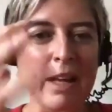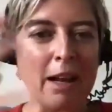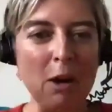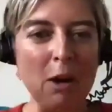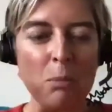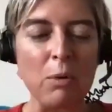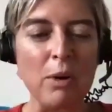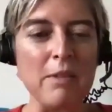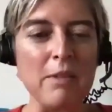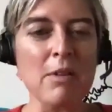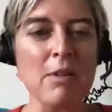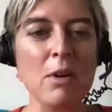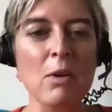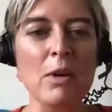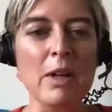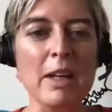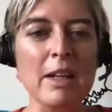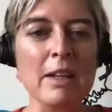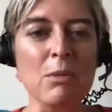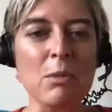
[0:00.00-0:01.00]
our brains
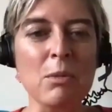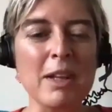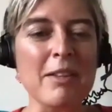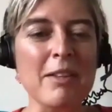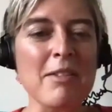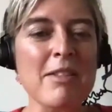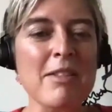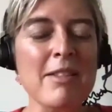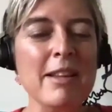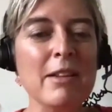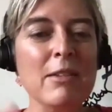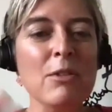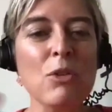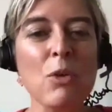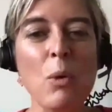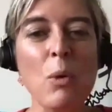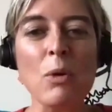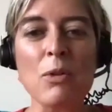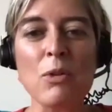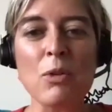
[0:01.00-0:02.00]
going, and we can still
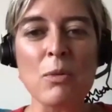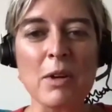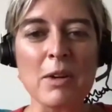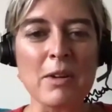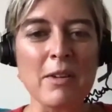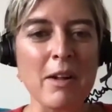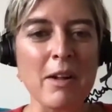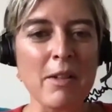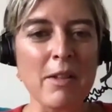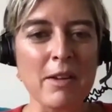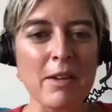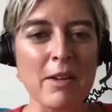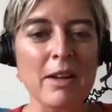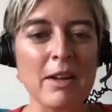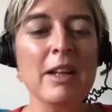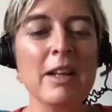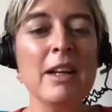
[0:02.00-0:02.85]
talk to one another.